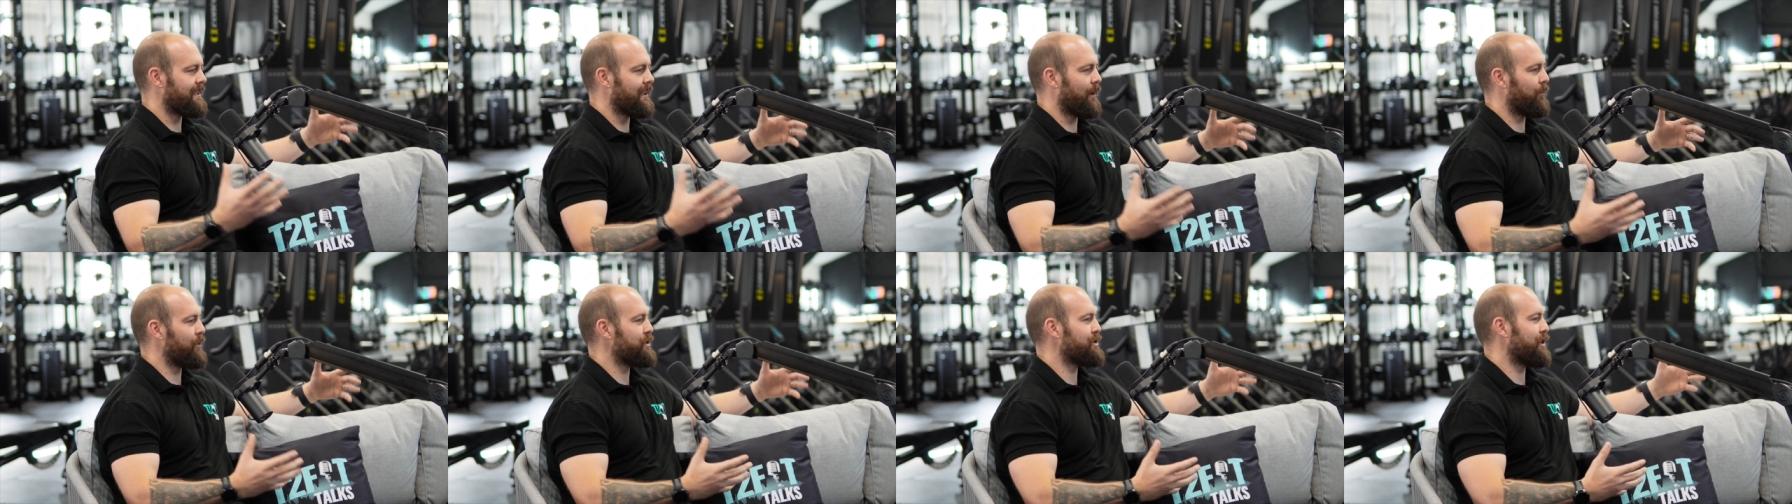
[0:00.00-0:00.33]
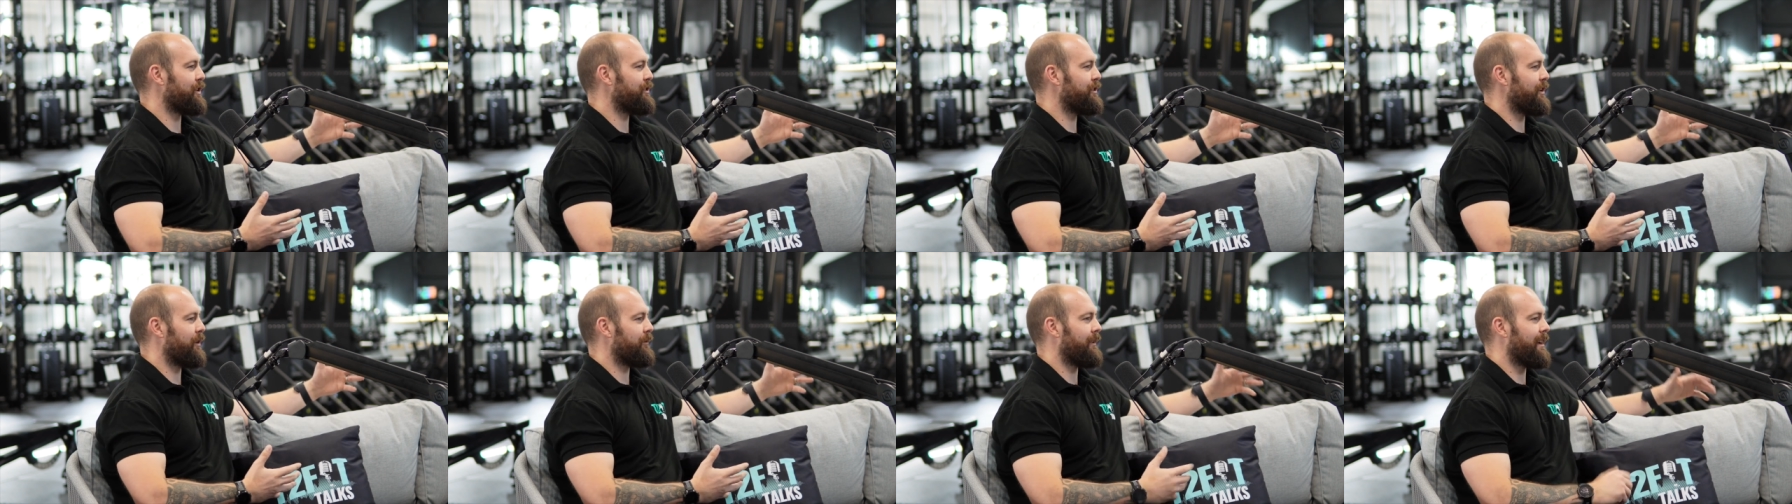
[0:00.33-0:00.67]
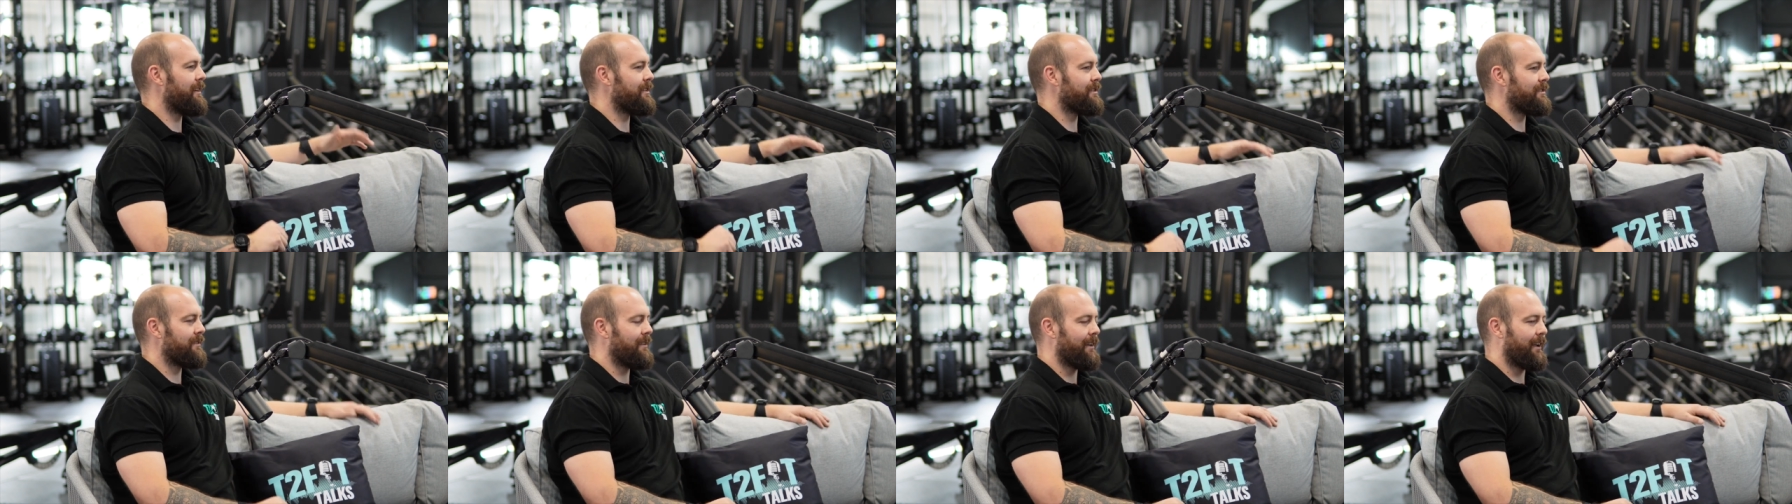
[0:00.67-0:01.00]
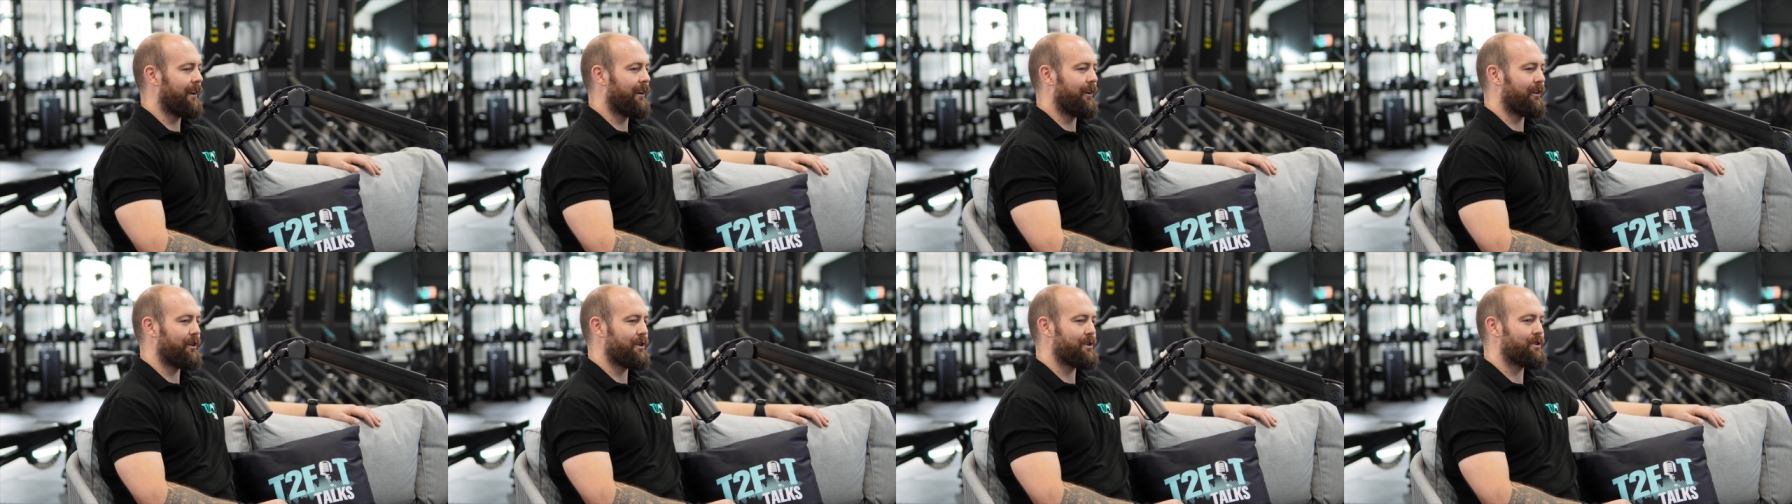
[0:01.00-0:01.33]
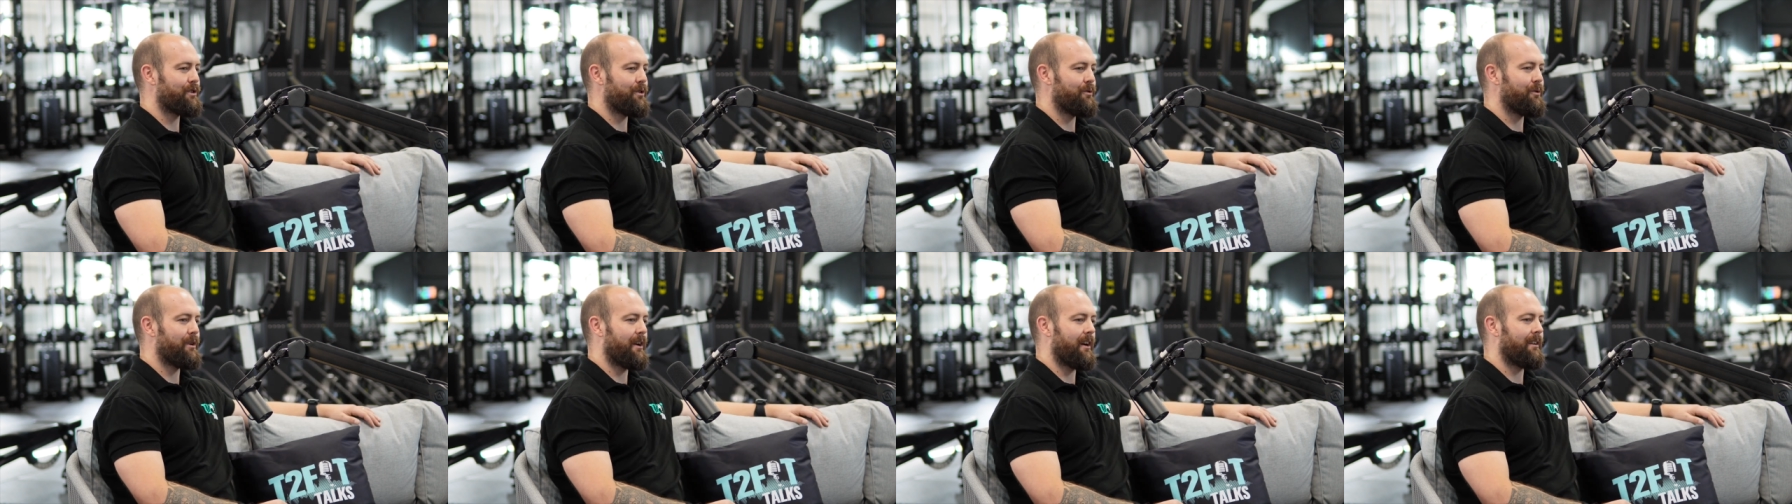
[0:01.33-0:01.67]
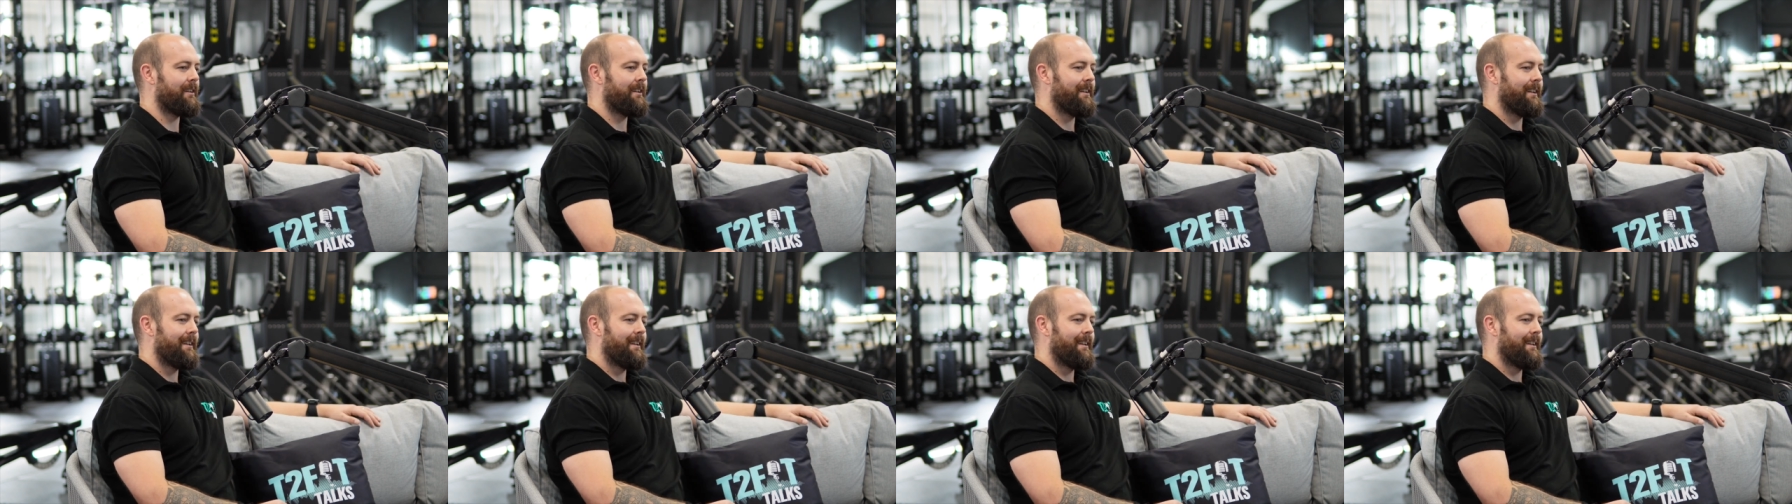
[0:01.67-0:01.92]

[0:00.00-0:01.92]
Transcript: I wish I'd known that kind of sooner.